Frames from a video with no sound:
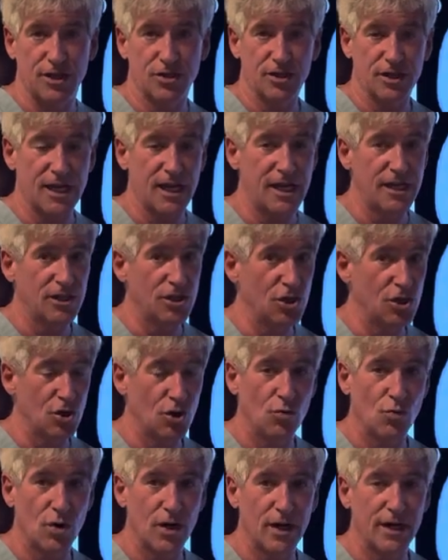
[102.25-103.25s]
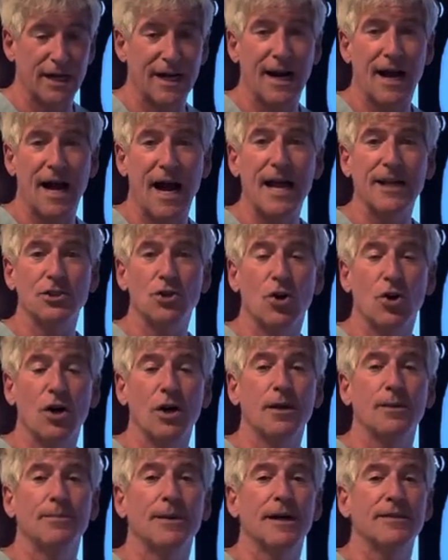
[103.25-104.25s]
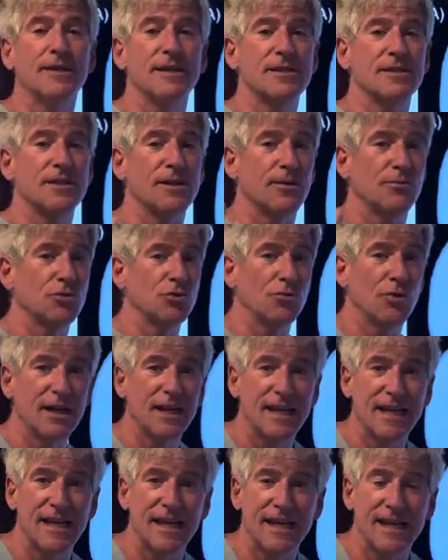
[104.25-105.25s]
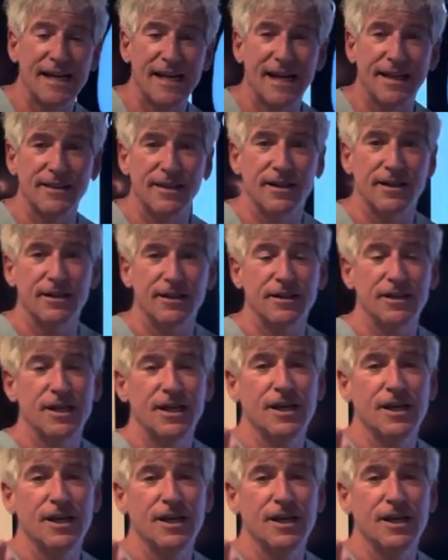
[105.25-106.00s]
Okay, you don't want it. I talk about this. I'm trying to get it out there.